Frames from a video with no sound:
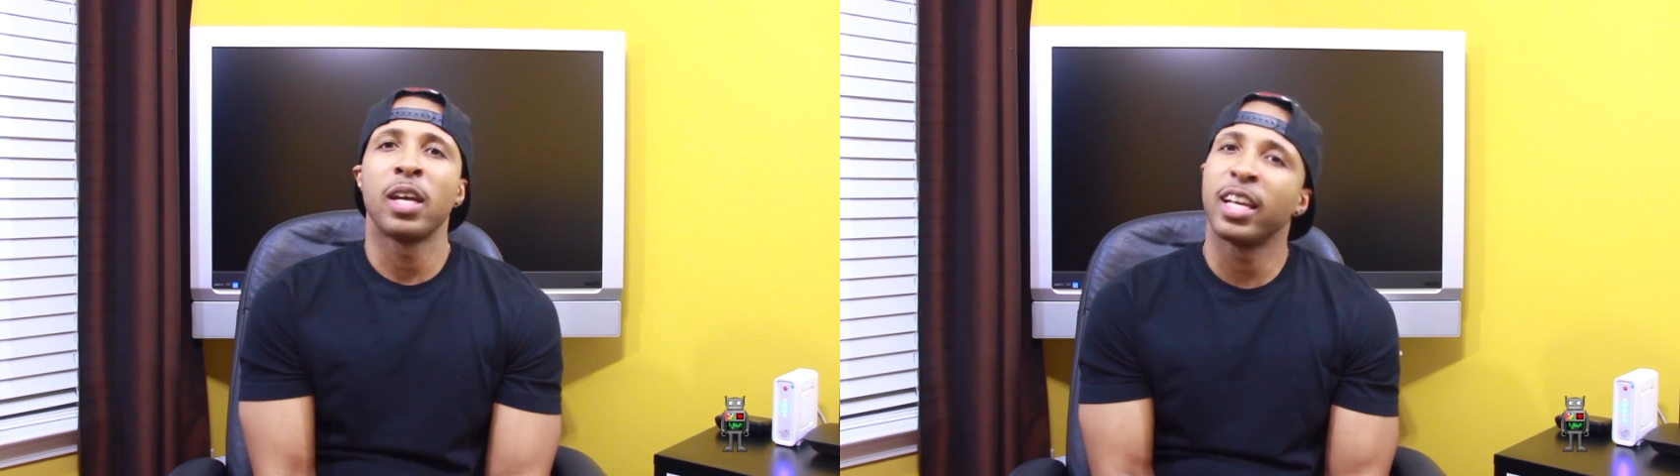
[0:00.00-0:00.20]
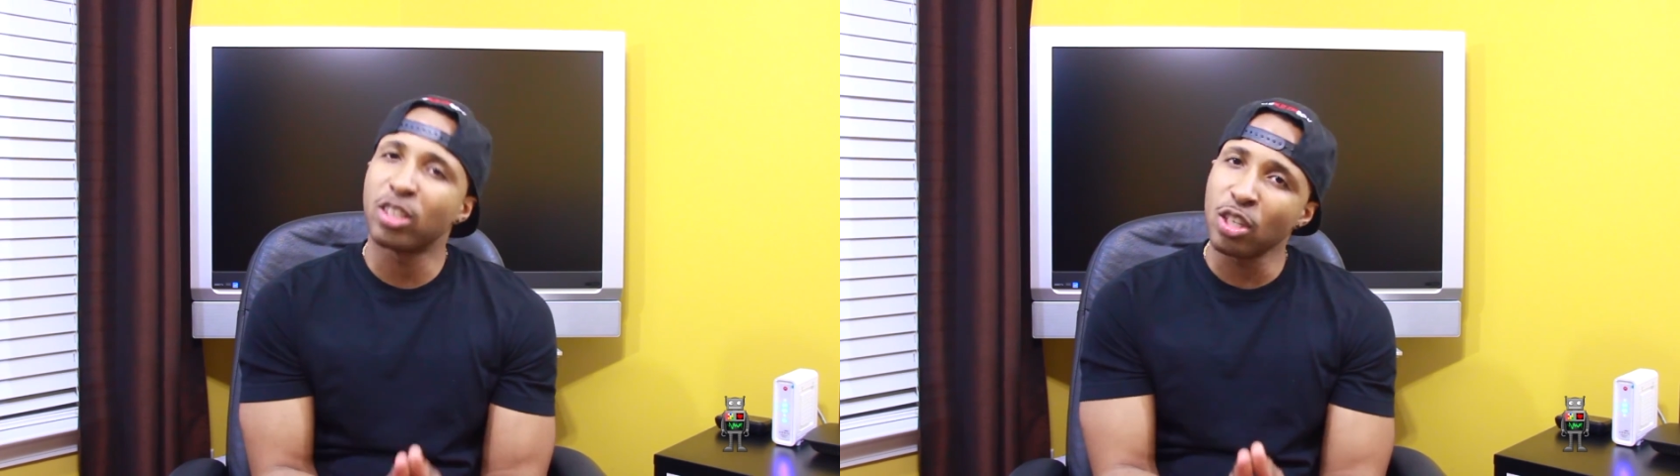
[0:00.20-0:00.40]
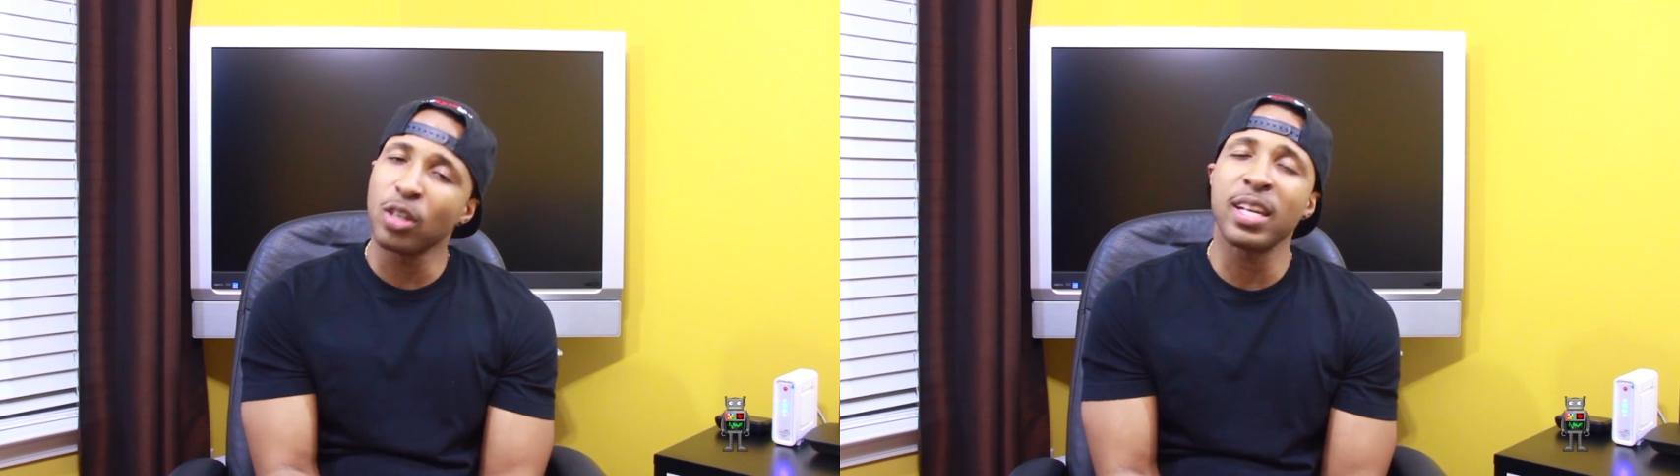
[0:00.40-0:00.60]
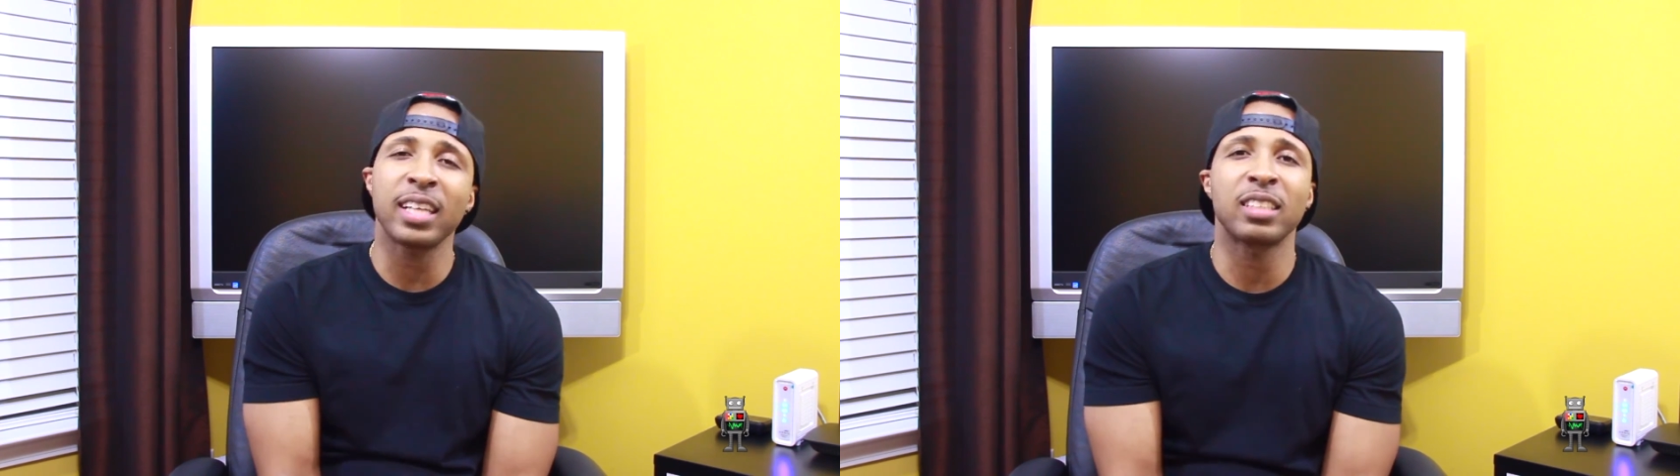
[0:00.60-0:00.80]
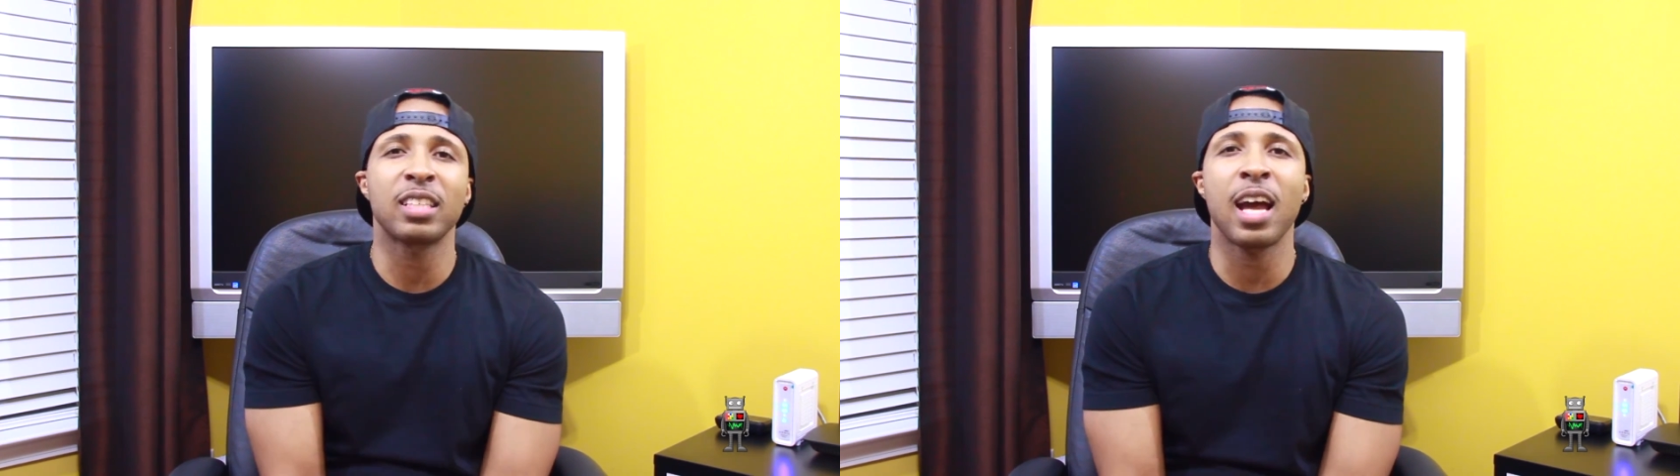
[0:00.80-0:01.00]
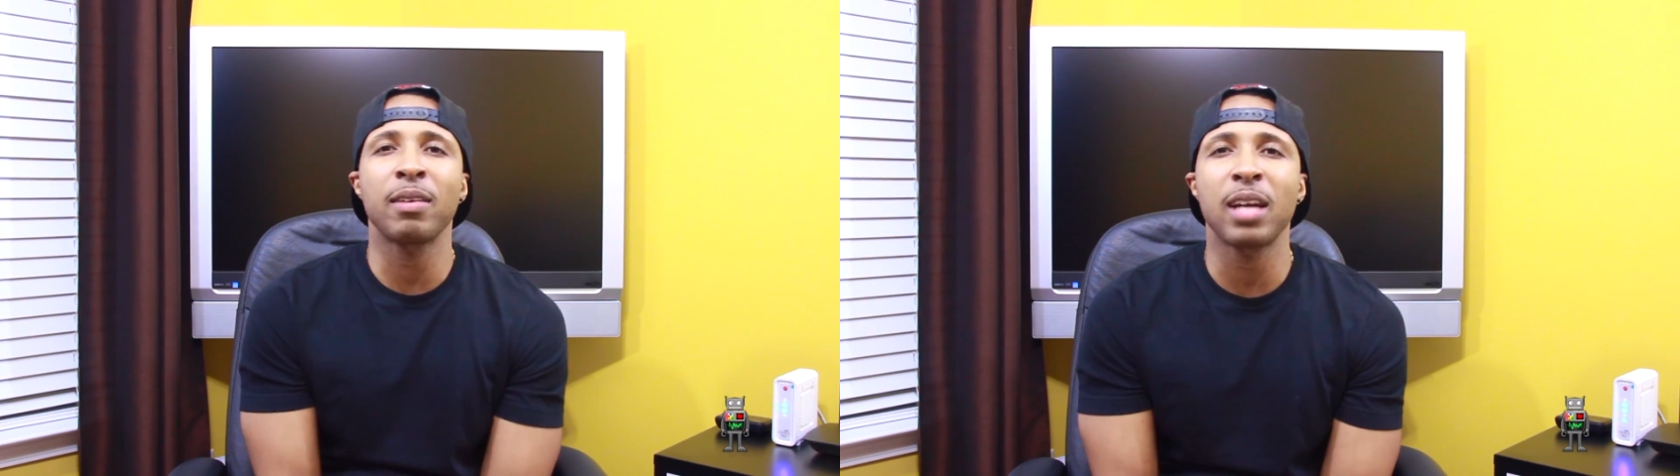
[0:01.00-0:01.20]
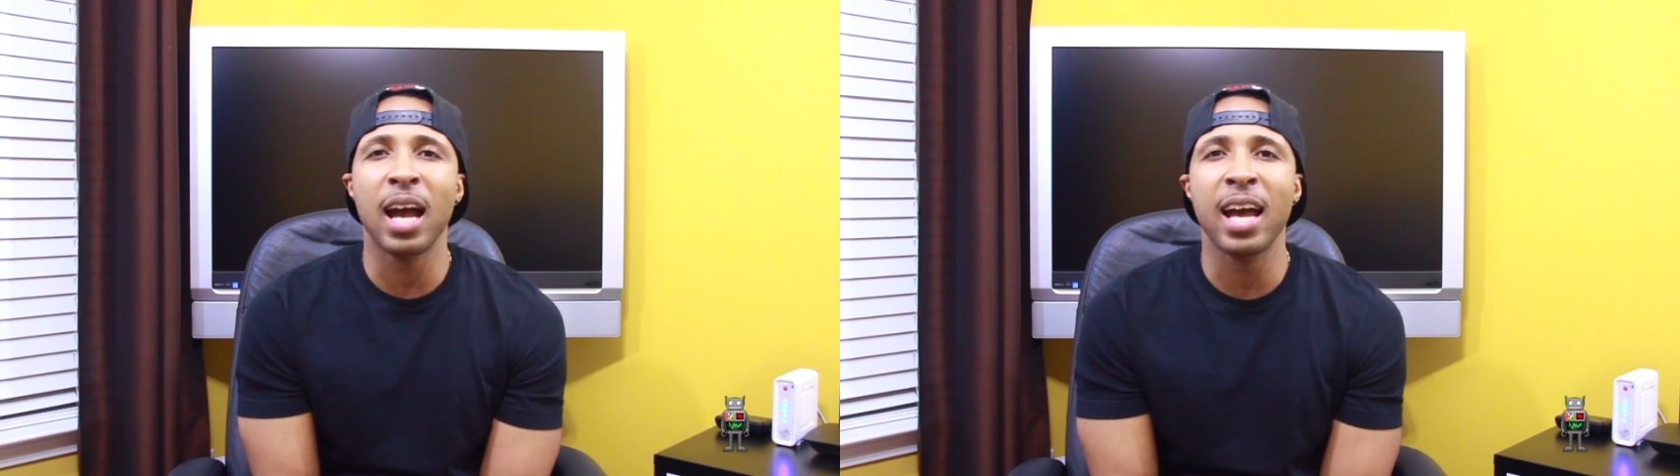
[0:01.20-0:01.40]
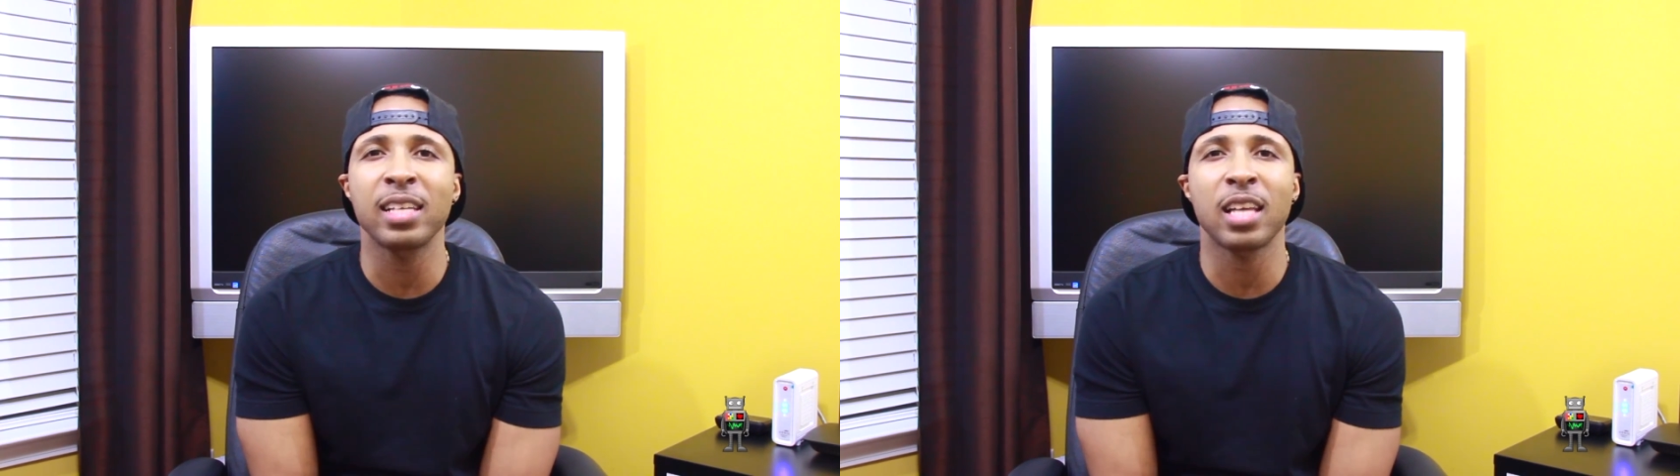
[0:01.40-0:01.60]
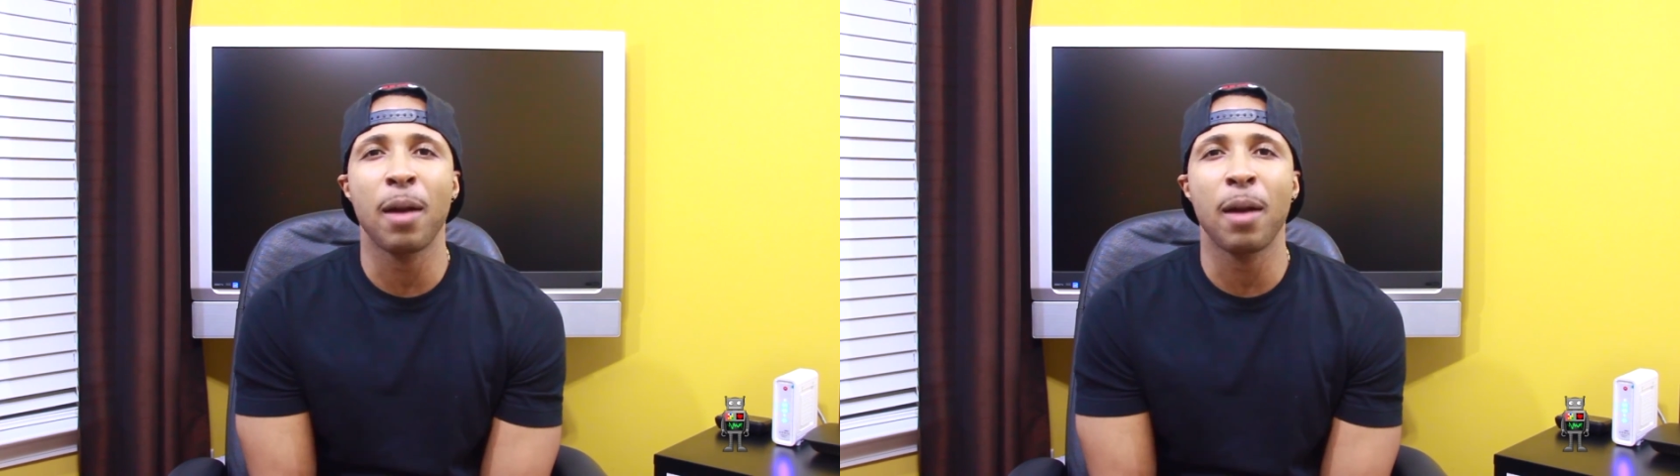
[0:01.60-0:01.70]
Until next time, guys,